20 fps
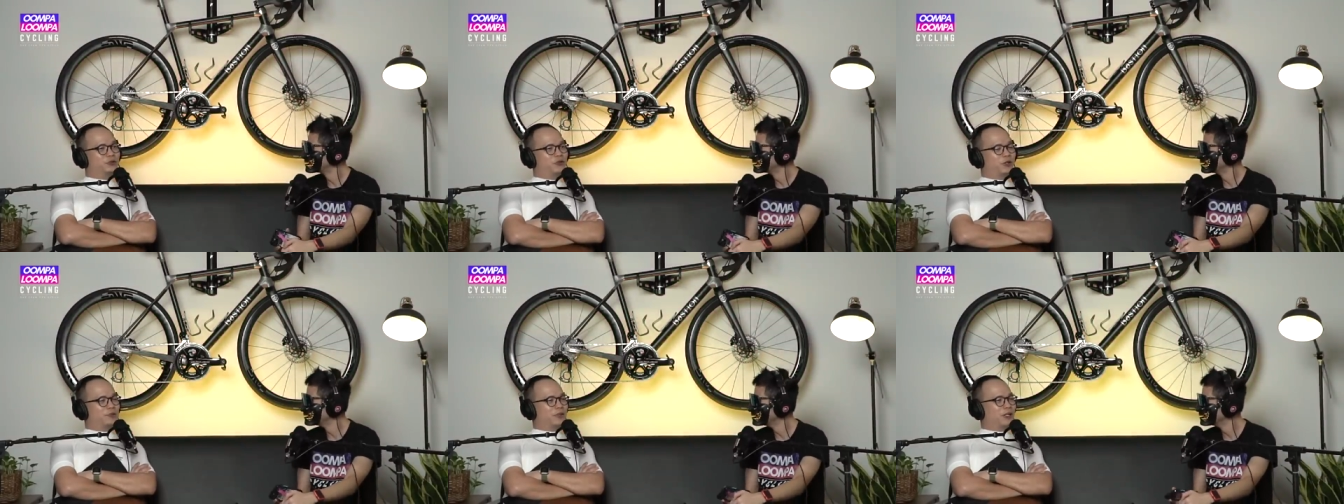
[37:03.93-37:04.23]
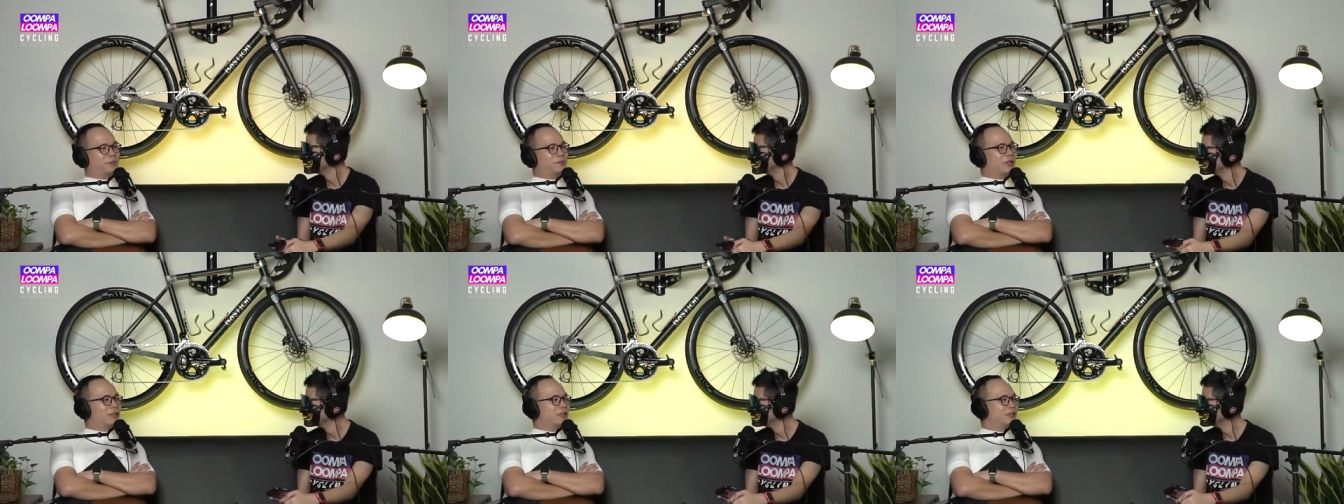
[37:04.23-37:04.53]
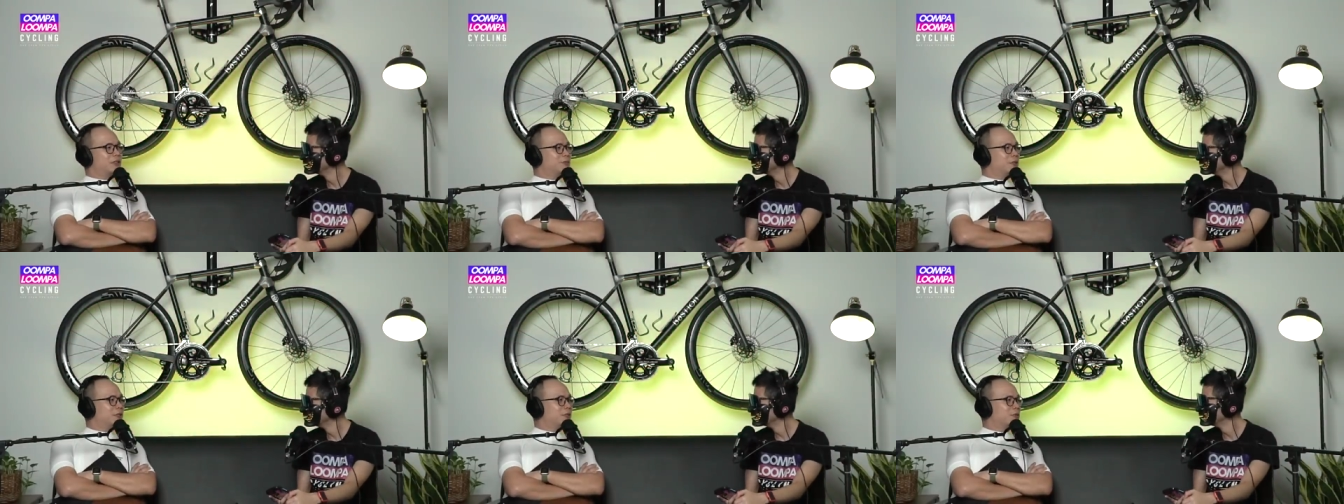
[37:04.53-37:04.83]
drop their
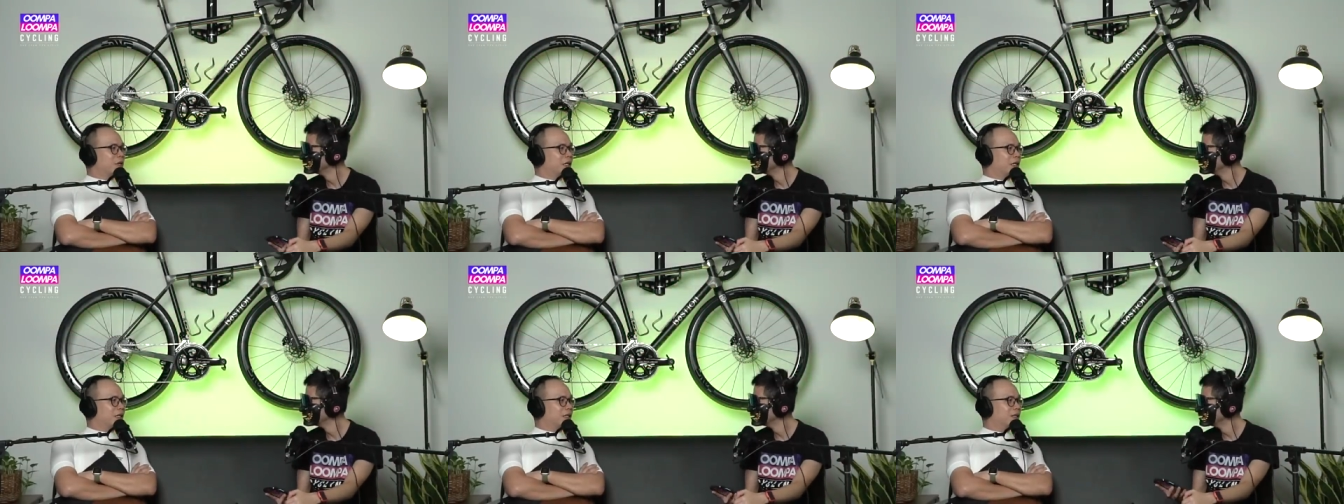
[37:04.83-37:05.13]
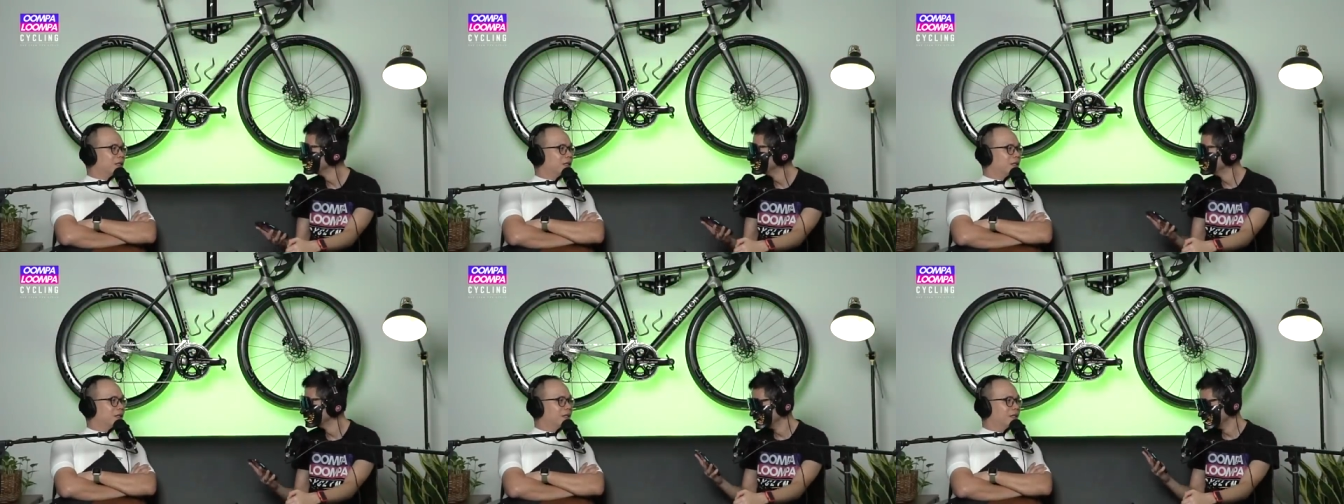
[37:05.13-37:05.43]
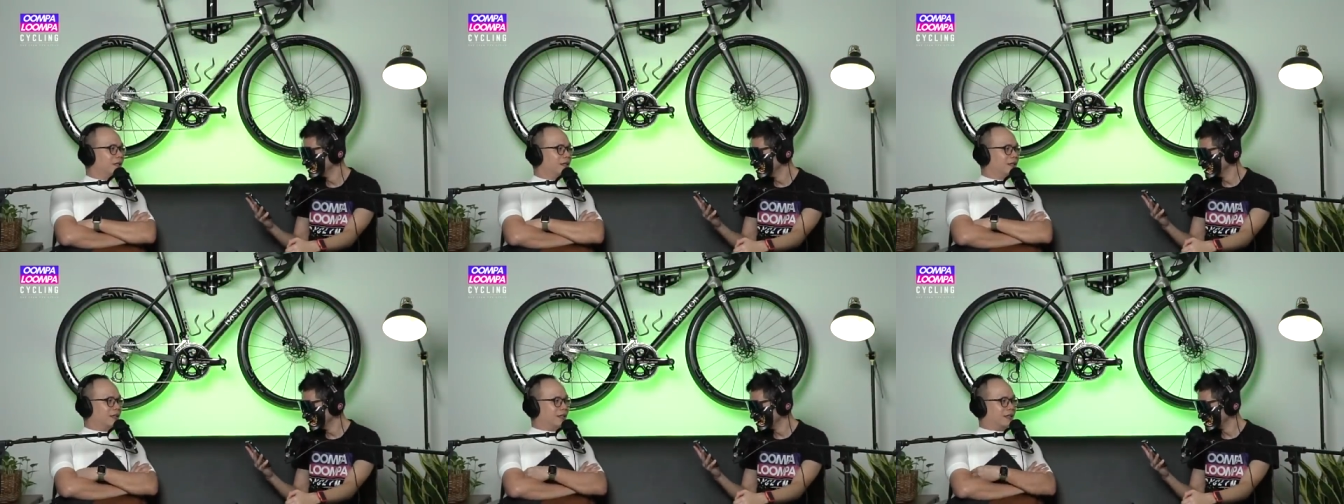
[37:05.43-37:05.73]
panties means what?
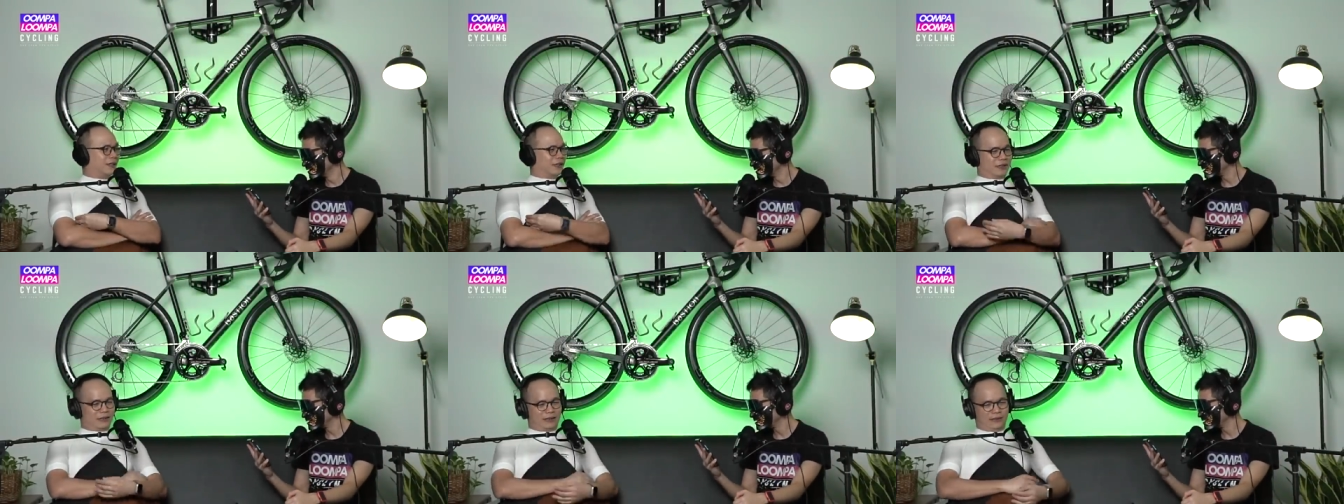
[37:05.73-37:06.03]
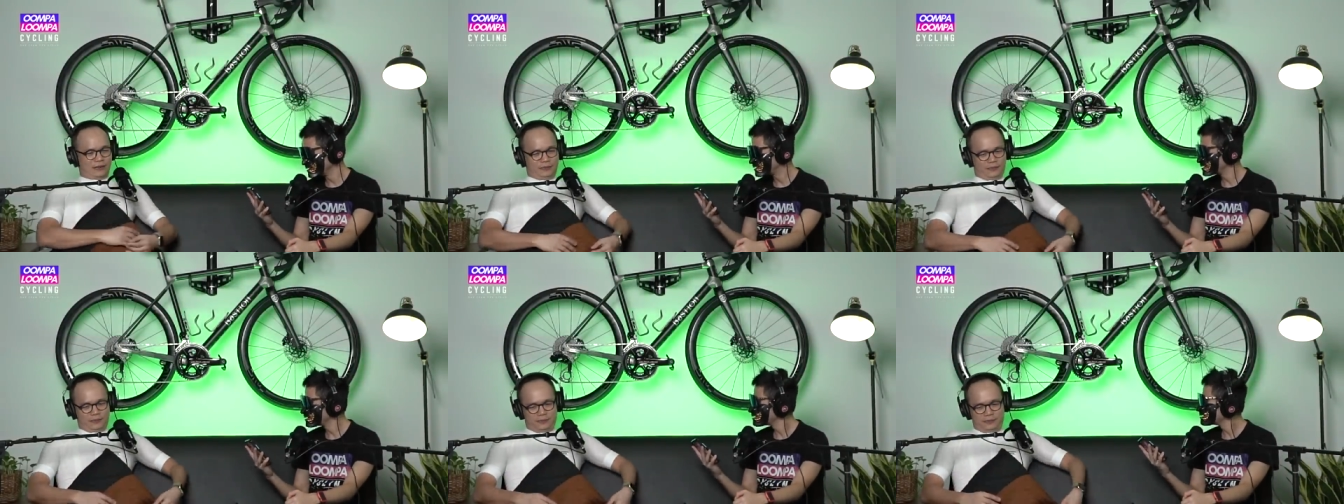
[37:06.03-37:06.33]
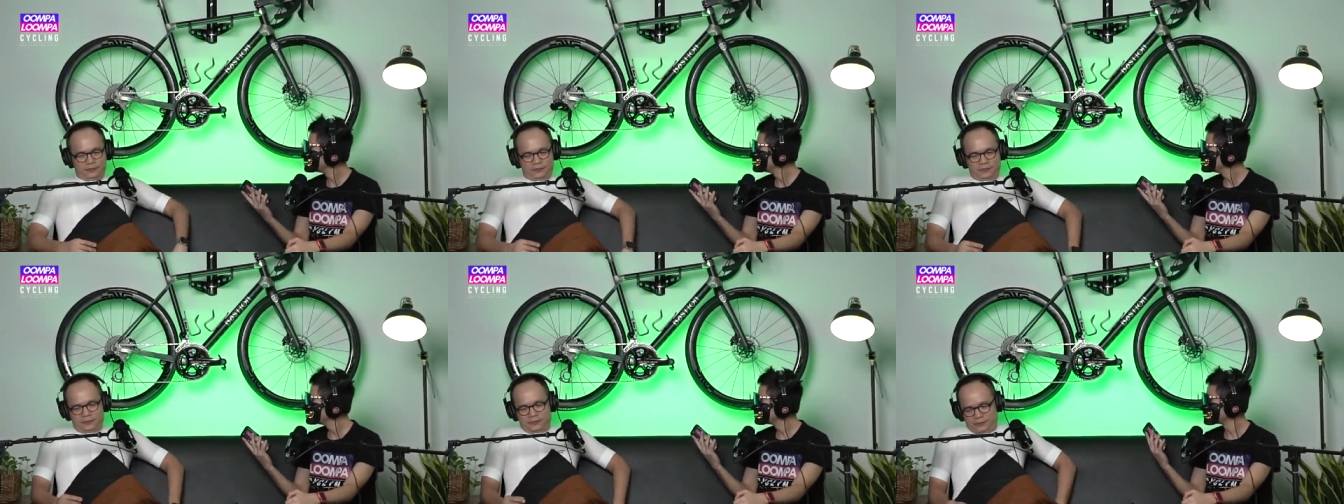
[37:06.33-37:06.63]
I think because they
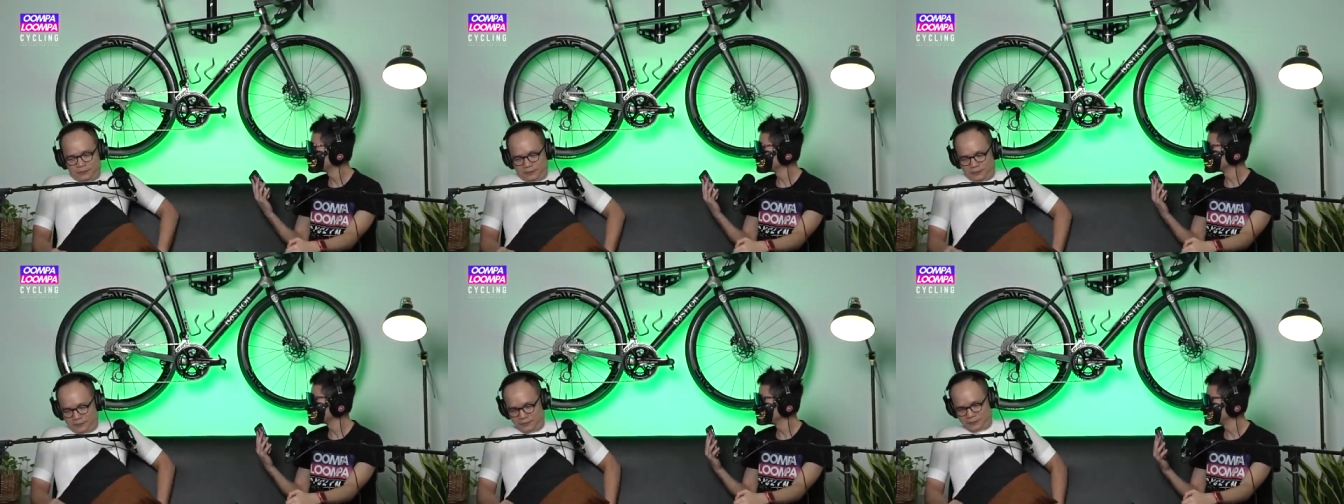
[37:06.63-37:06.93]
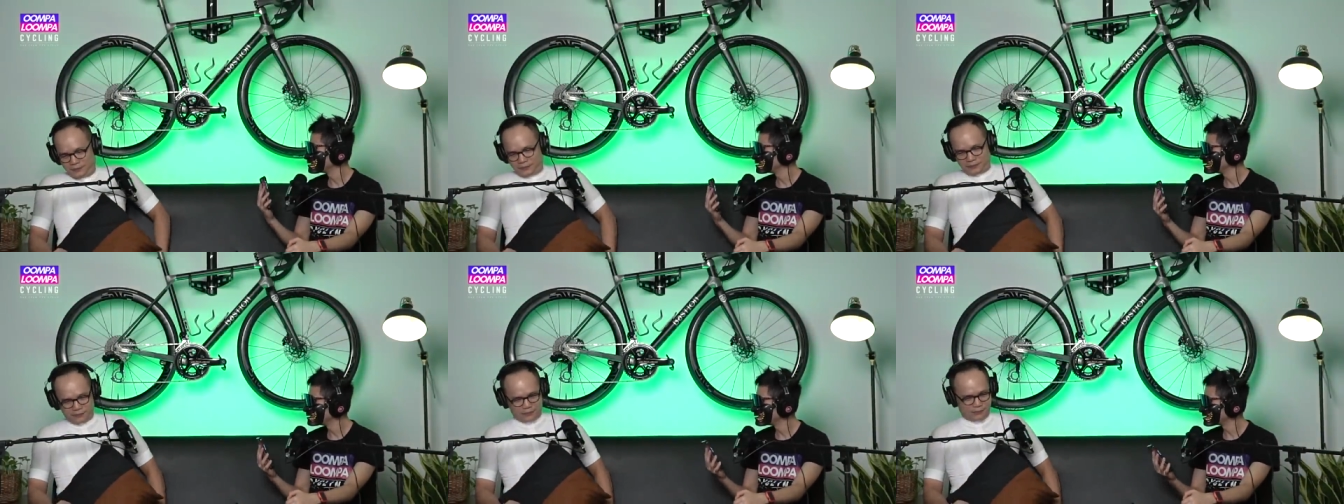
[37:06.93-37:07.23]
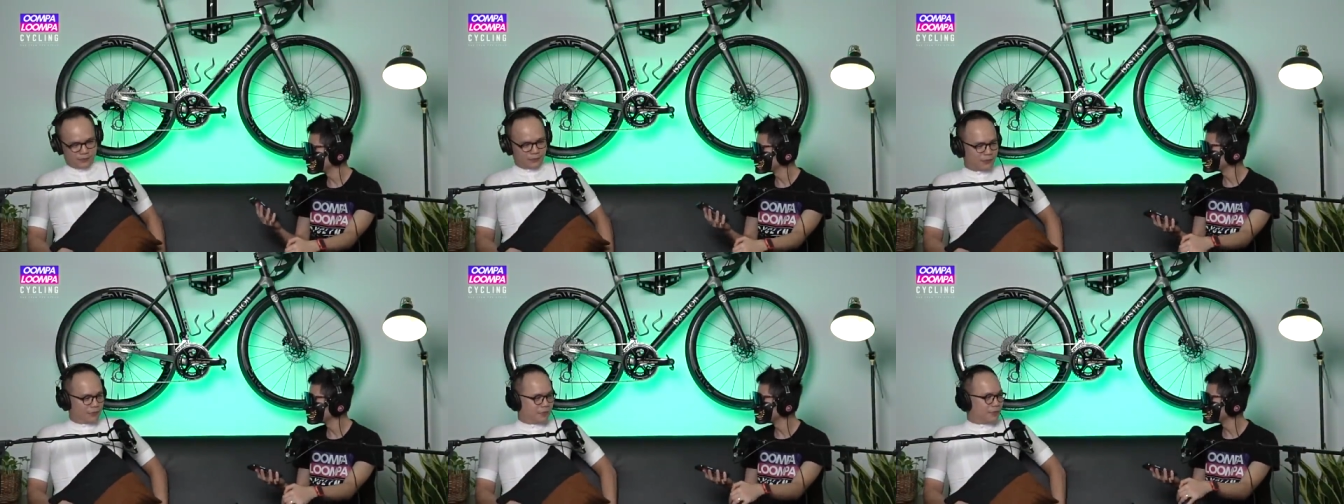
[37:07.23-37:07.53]
see such expensive
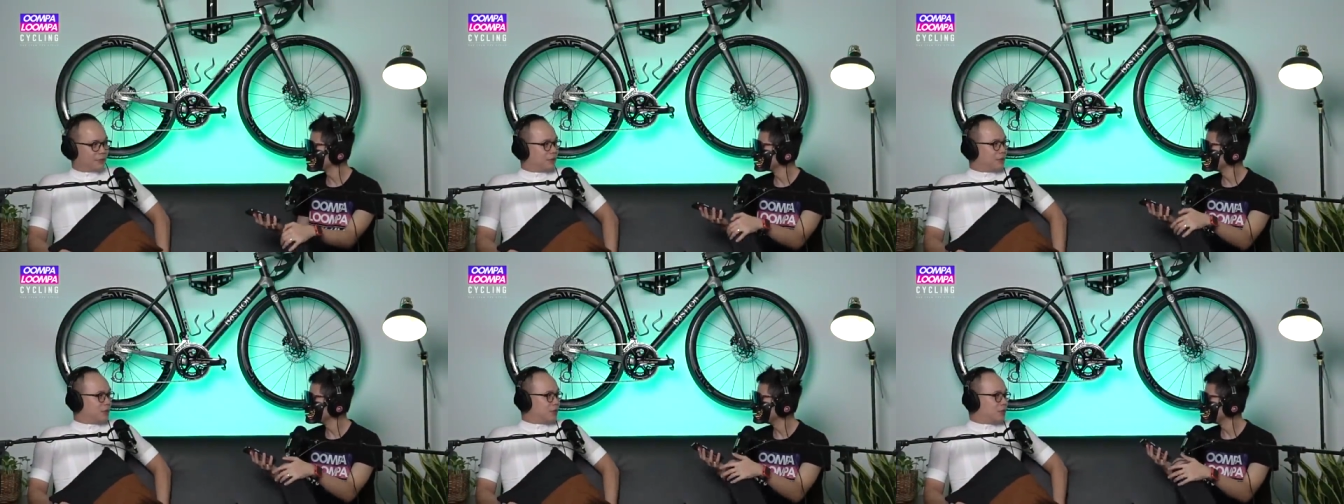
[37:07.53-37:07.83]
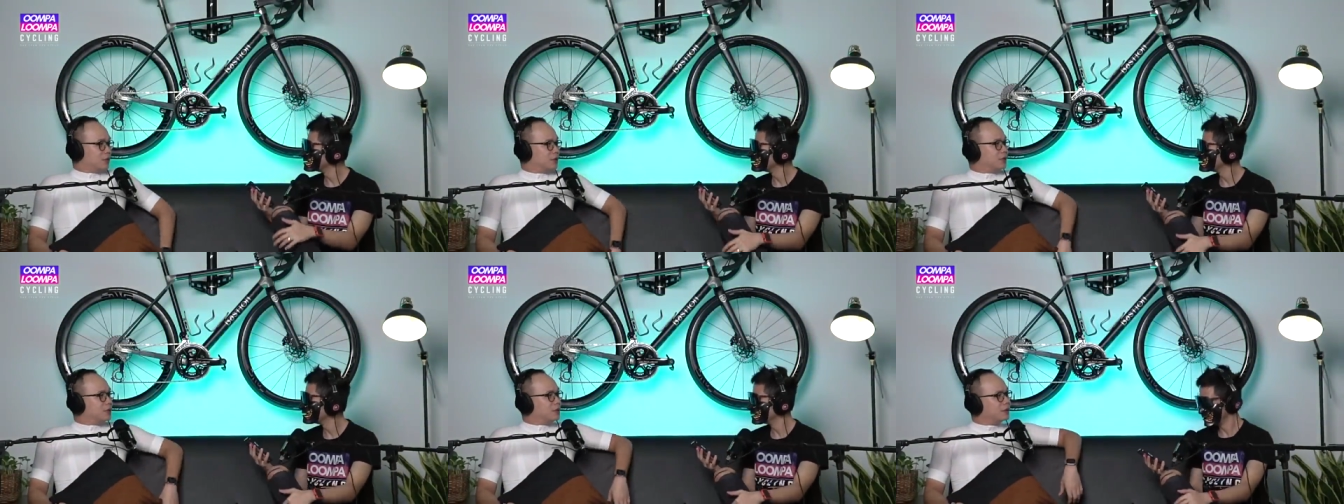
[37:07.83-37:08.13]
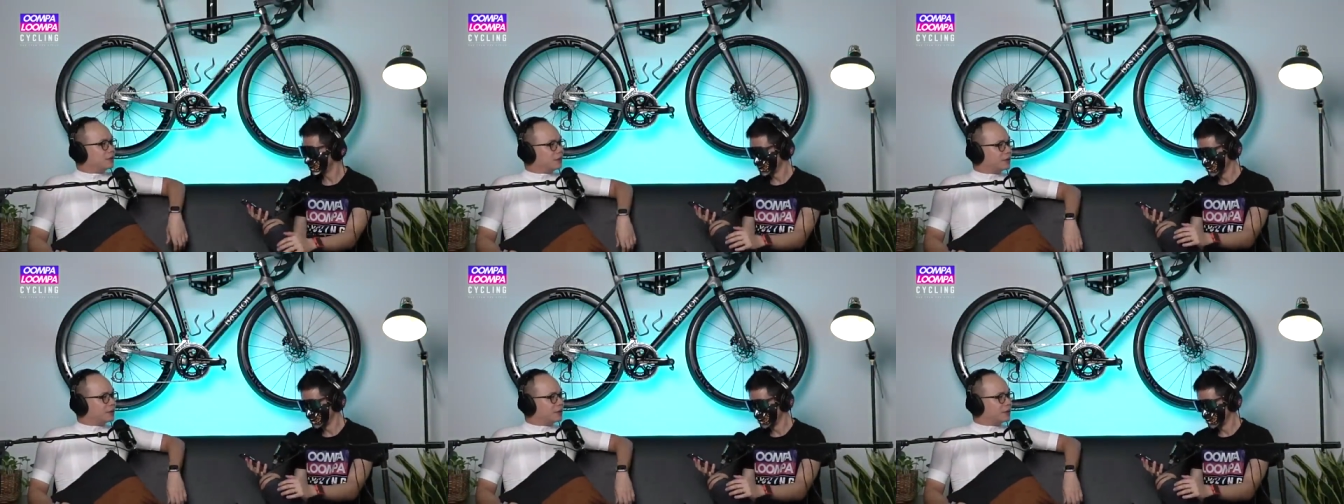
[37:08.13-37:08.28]
bikes, la, they.